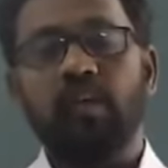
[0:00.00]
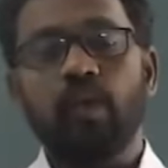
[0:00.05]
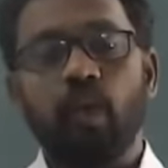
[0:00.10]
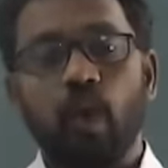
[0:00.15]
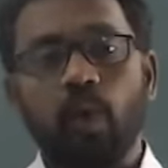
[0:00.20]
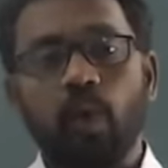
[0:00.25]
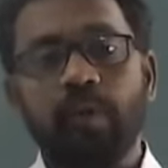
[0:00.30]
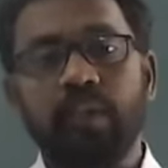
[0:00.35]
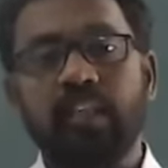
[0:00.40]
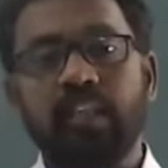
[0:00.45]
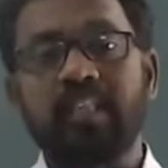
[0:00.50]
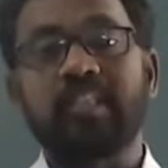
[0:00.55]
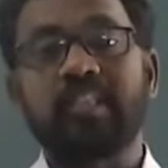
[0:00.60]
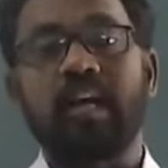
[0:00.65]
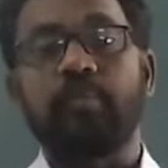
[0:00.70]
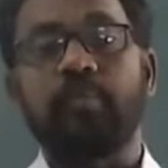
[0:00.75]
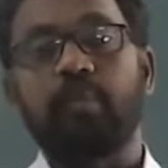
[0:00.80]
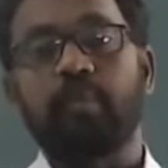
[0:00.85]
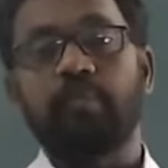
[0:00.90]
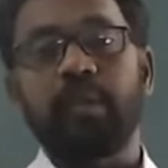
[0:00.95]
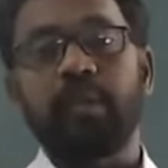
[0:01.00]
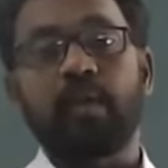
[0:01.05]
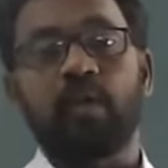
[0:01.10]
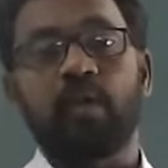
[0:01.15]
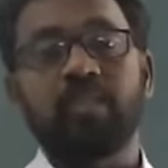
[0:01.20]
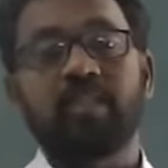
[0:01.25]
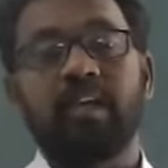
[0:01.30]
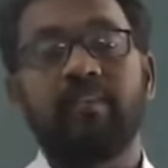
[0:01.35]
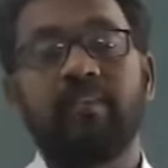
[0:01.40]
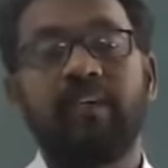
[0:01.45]
go with the sump
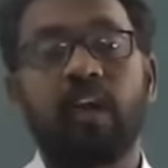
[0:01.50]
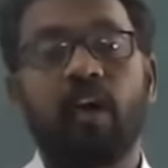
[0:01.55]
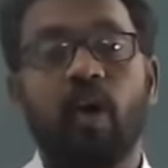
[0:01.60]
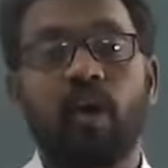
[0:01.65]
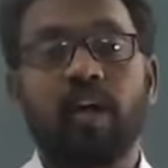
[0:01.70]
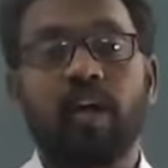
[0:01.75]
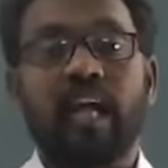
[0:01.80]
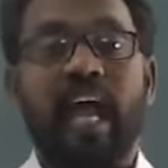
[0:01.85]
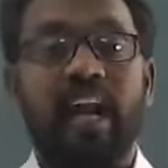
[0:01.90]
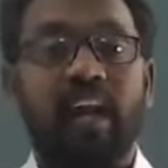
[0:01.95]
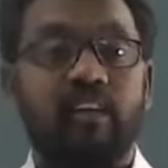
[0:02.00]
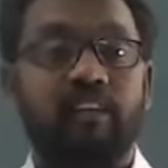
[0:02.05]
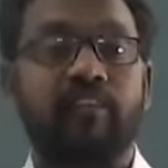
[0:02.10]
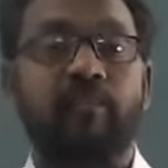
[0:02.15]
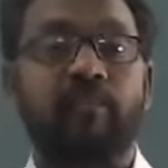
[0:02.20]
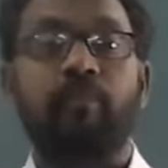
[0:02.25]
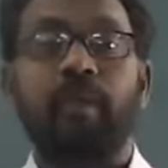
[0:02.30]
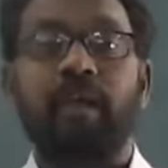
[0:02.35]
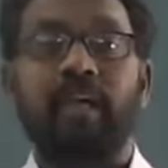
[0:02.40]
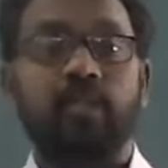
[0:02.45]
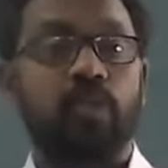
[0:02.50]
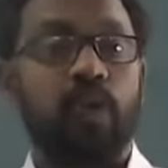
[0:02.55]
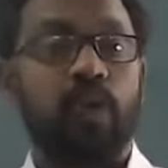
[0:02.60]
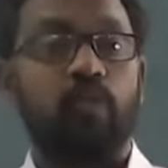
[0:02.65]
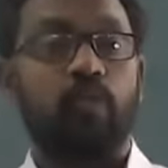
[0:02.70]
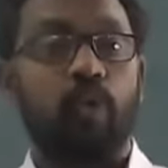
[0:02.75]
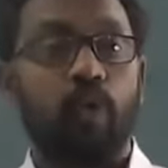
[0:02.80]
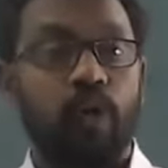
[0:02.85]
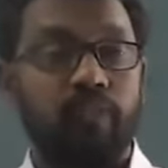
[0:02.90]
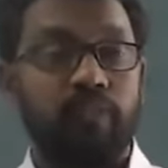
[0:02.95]
because they will not enough place. They
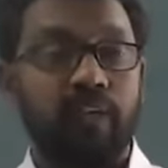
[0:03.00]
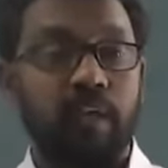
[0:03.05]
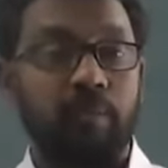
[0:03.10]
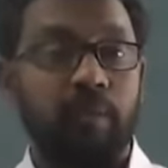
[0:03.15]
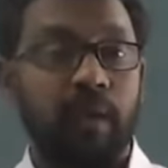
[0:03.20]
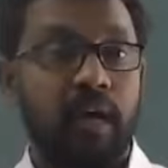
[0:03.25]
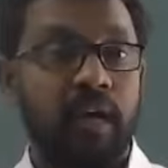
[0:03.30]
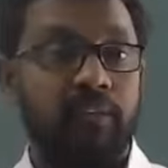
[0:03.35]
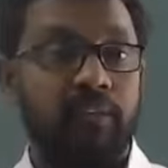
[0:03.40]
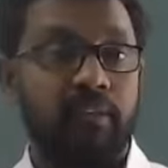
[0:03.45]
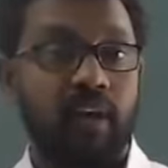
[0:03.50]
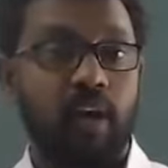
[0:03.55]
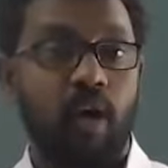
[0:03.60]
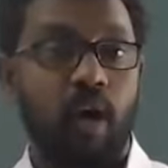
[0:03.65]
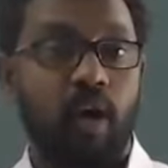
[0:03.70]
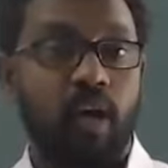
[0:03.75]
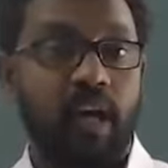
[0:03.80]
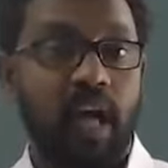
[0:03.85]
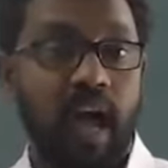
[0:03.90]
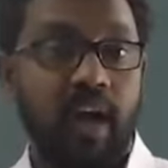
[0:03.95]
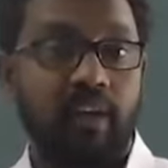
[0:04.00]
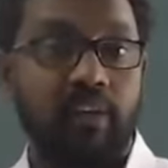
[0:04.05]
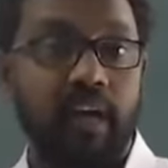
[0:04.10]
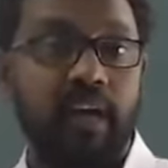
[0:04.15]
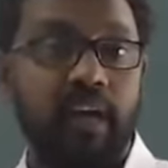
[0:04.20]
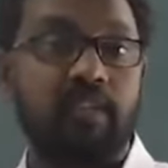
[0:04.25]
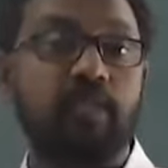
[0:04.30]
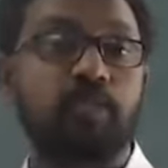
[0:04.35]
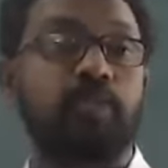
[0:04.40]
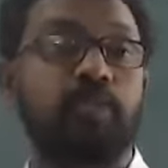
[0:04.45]
will not have
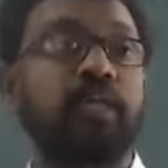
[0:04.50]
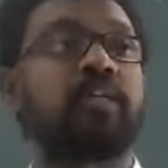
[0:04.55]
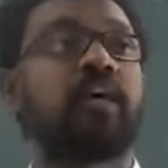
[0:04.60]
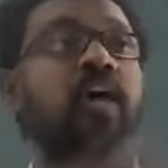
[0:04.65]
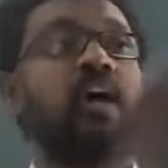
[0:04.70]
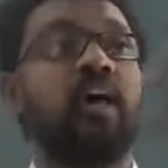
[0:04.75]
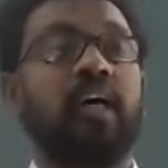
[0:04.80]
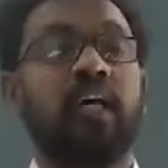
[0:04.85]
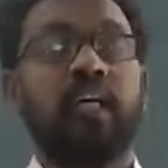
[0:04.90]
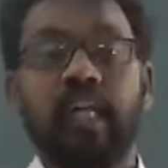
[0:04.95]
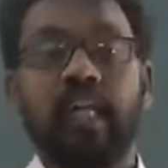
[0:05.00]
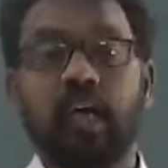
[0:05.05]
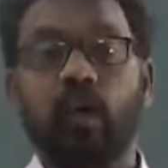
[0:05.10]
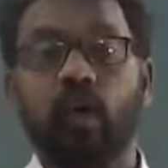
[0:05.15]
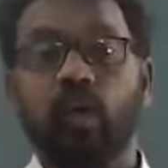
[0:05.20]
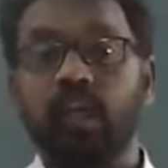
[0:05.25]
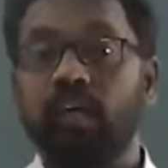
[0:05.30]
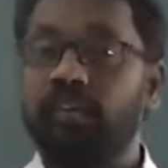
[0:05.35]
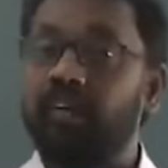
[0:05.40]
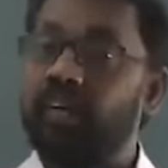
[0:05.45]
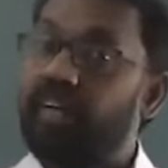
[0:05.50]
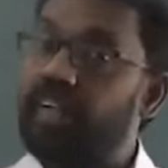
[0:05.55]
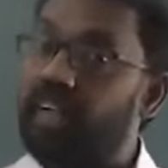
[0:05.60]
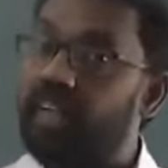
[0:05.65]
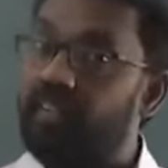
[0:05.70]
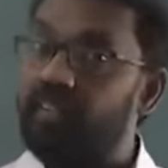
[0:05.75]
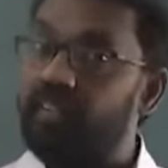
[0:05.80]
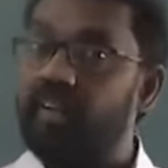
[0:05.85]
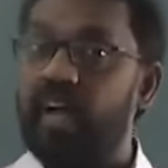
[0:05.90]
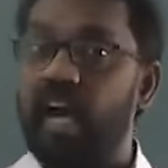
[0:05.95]
enough space. In a Godavari
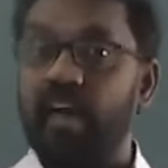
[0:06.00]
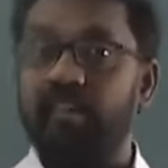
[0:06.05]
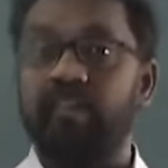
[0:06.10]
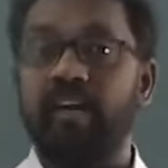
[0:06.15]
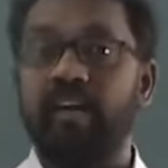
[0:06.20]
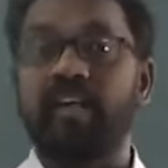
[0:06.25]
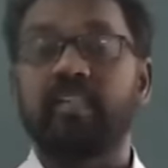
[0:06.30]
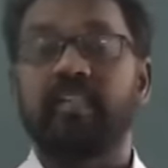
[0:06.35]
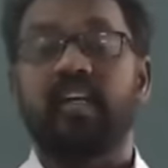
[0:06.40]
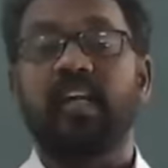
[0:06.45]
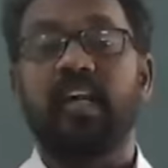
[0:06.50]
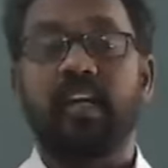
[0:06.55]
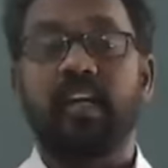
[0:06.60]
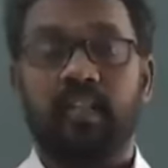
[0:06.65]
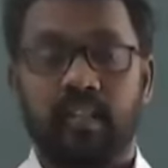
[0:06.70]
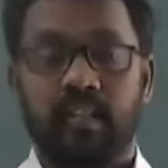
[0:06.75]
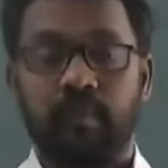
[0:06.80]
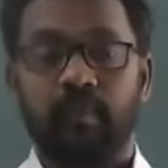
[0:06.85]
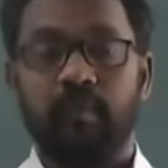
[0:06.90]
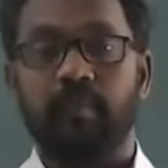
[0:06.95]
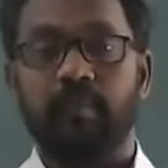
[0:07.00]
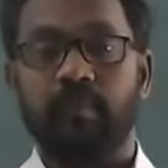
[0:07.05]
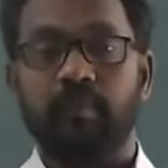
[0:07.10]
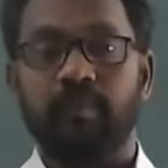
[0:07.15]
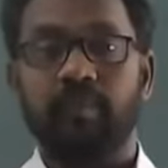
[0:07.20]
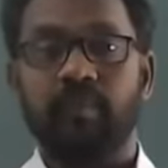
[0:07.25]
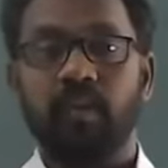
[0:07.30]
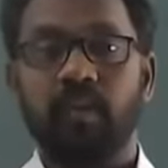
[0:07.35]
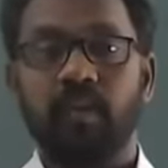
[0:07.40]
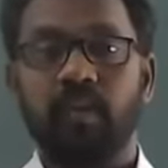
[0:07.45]
we have excellent,
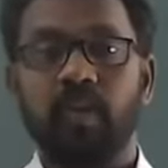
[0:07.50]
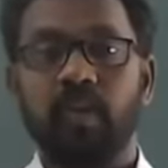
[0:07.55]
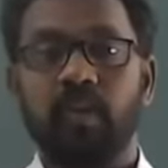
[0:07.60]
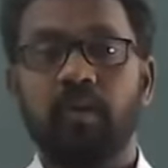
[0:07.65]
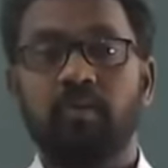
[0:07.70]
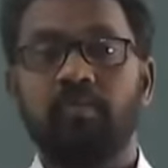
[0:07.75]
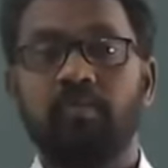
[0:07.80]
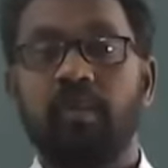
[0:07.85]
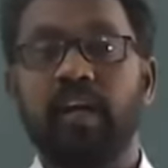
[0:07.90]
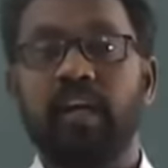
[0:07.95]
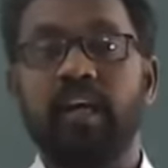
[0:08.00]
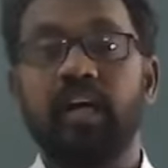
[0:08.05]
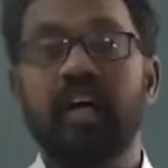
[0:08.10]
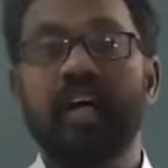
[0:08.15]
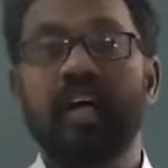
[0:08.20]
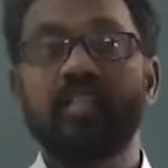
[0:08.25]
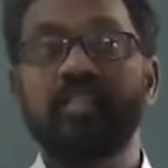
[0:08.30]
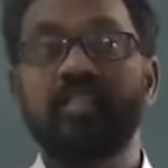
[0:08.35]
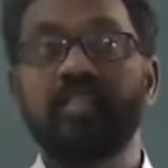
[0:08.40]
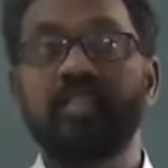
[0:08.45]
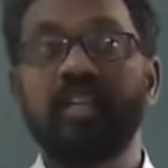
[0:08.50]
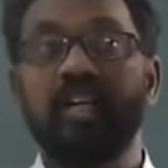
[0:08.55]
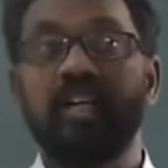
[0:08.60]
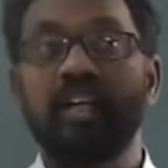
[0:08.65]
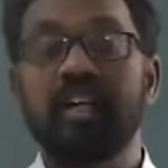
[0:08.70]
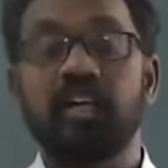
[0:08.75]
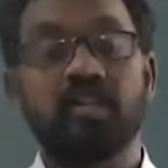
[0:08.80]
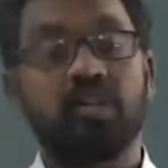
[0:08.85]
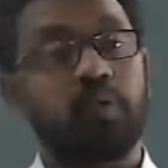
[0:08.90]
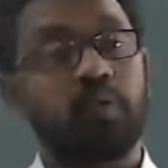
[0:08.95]
but in our
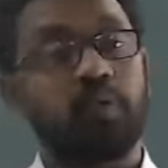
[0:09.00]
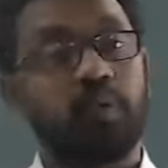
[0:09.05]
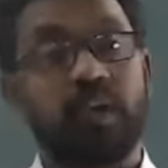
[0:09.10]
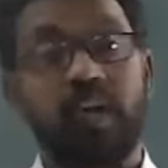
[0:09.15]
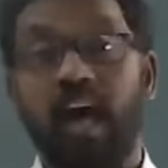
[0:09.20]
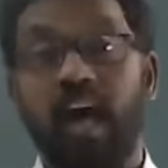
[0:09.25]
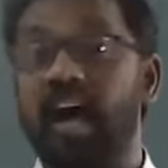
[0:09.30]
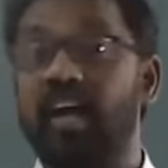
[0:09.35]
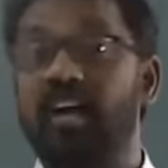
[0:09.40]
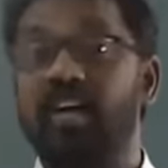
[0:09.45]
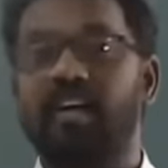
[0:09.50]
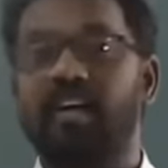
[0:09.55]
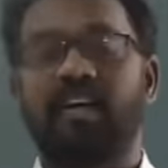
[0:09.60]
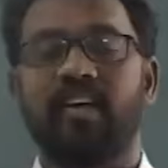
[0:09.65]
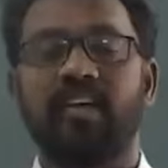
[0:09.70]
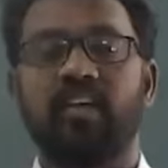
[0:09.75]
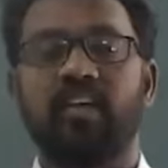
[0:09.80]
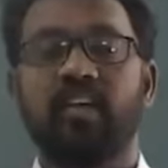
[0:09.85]
cities we can't.